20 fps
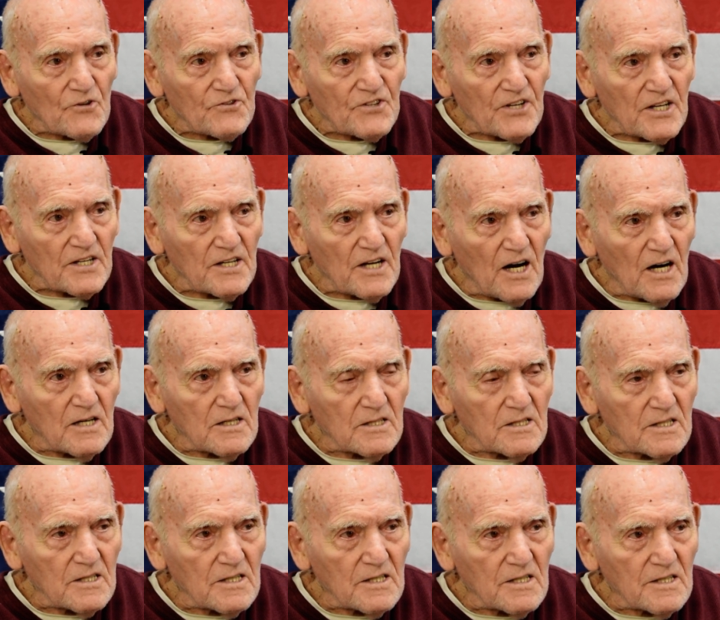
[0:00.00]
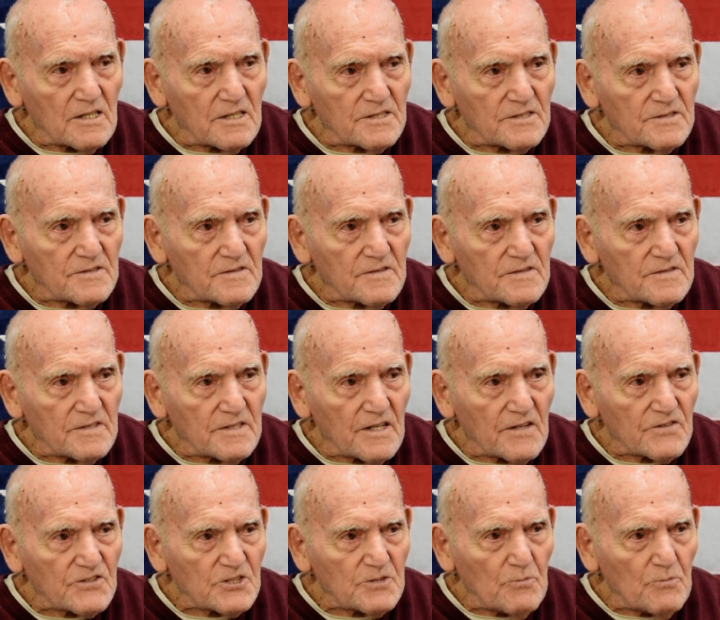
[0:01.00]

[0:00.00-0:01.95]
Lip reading: that